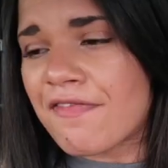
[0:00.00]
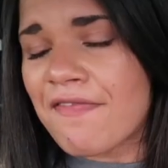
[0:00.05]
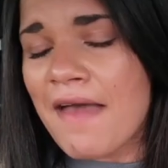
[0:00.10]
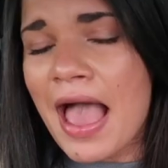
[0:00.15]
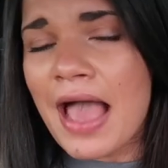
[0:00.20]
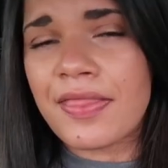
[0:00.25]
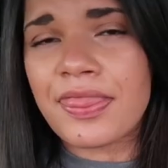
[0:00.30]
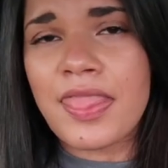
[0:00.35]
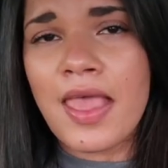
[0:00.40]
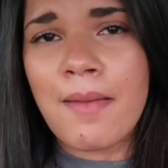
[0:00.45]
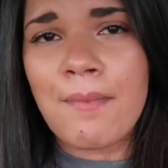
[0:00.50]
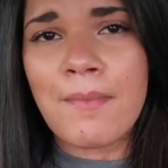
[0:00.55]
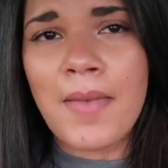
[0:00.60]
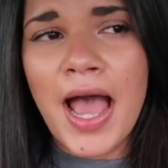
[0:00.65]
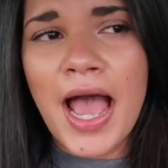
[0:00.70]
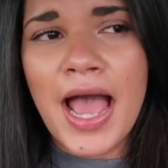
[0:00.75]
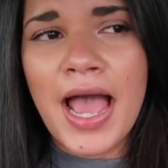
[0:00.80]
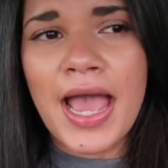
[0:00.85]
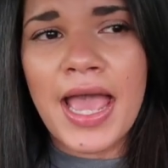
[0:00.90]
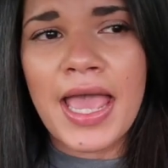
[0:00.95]
The fact that
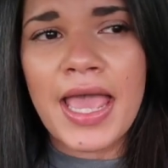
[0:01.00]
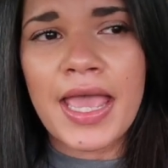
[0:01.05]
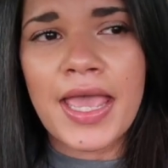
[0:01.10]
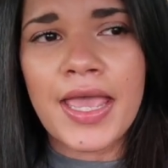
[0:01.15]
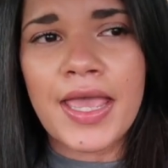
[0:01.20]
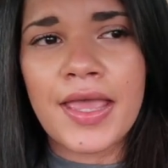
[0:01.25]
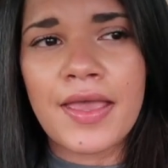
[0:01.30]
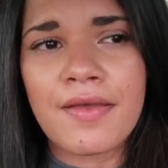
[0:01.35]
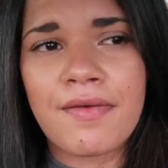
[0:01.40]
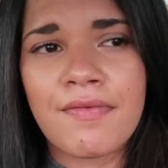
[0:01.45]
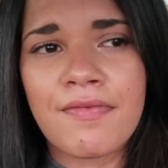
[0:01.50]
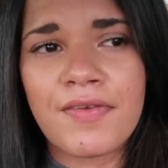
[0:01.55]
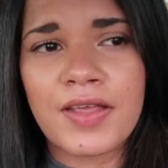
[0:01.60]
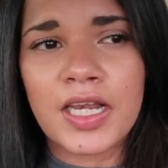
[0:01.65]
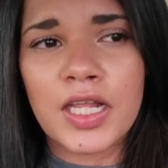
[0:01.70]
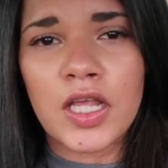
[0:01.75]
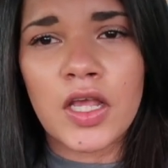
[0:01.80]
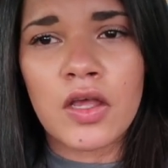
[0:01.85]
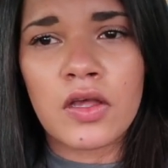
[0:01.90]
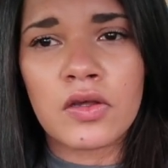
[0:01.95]
my
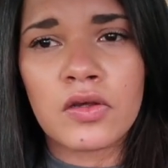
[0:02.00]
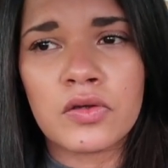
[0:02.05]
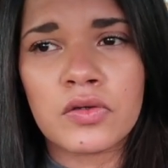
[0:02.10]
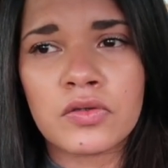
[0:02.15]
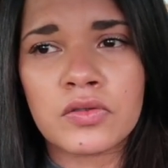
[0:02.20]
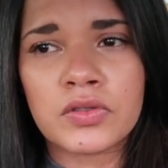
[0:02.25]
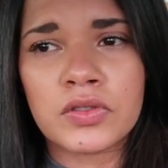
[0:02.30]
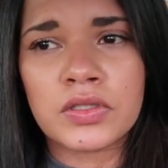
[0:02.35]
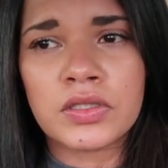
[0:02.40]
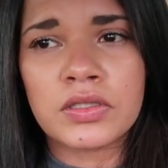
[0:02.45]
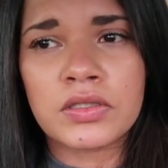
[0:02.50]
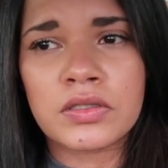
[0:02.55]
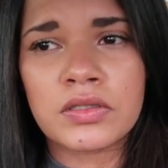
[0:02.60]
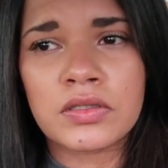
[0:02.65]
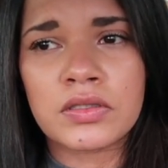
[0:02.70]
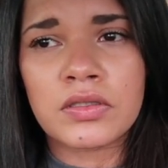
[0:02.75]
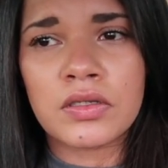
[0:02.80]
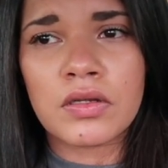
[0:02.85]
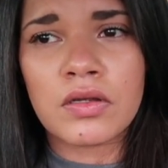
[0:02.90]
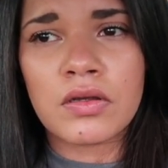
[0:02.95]

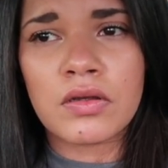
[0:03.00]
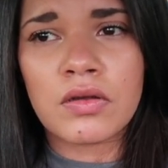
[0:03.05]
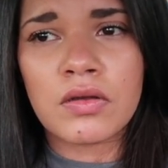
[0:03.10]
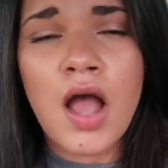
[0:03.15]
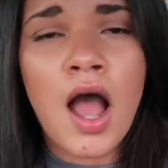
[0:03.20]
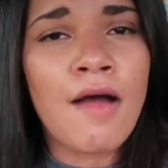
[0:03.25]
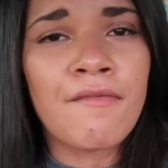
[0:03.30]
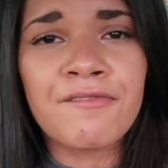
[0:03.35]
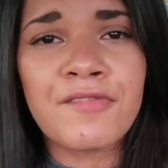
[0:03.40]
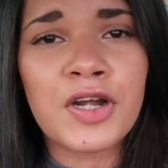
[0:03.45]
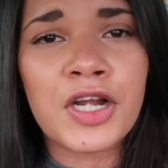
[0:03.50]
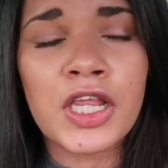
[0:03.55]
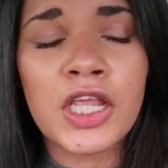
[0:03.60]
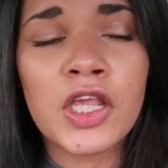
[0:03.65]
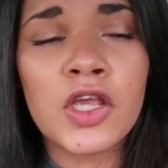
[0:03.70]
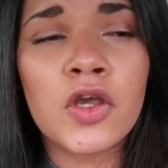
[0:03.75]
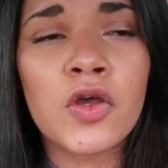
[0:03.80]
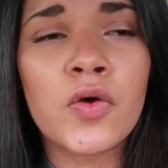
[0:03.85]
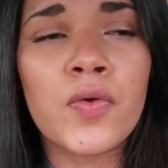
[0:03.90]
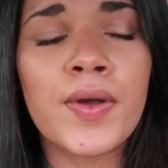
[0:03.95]
videos comfort
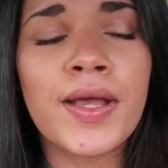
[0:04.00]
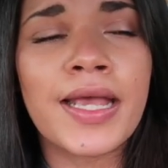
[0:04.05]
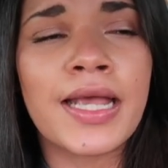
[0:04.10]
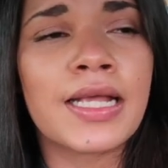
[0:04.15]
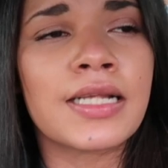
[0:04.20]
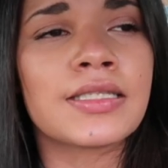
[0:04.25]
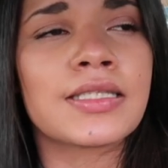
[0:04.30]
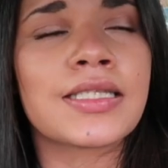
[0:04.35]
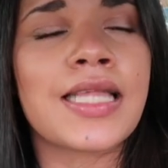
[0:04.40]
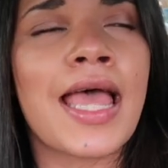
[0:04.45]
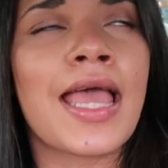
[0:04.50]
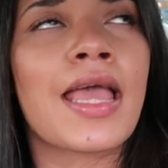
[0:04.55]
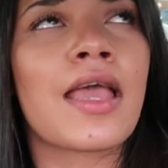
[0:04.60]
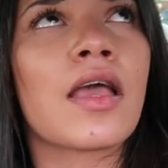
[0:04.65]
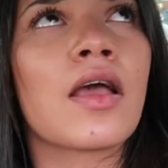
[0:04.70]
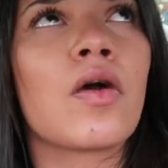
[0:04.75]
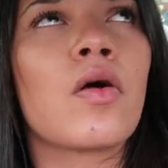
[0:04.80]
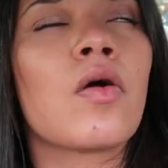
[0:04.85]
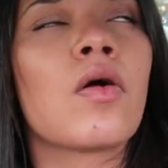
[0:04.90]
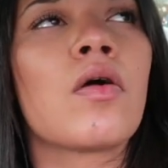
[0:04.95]
you is
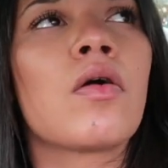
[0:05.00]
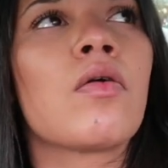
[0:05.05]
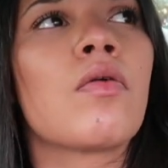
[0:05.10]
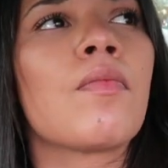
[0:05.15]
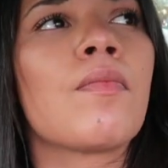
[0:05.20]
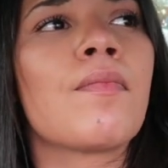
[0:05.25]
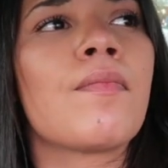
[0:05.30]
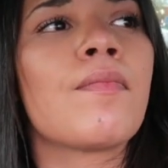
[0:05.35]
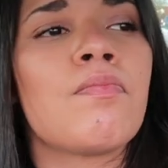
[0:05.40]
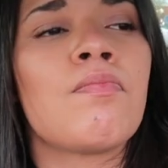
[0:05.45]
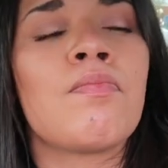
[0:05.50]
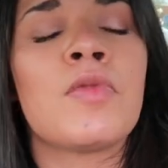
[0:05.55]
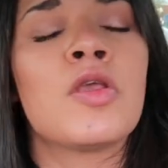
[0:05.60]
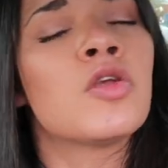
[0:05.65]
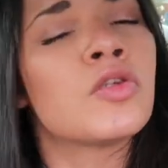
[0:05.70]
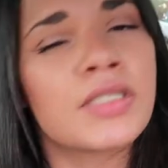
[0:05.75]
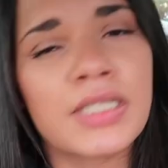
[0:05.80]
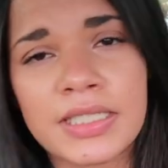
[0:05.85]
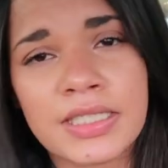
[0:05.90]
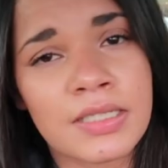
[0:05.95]
like
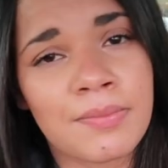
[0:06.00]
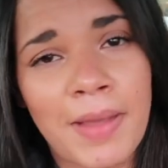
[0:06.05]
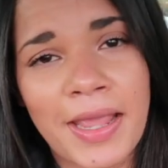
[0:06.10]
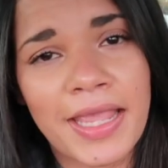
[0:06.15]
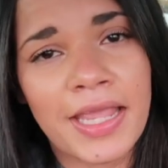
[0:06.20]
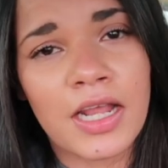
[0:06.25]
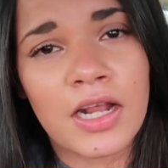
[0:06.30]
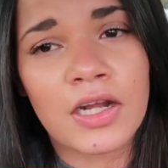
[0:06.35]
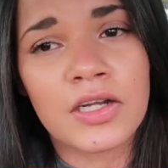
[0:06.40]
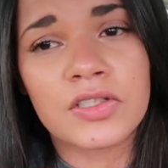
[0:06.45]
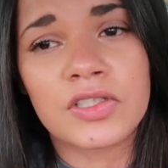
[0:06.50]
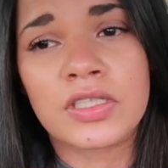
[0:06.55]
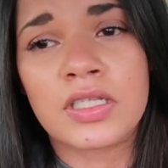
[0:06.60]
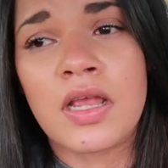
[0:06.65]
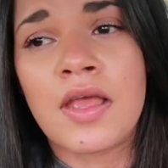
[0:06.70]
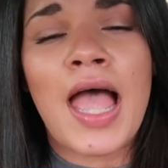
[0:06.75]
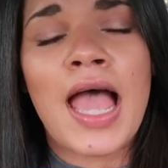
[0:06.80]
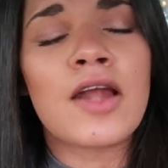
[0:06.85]
music to my ears.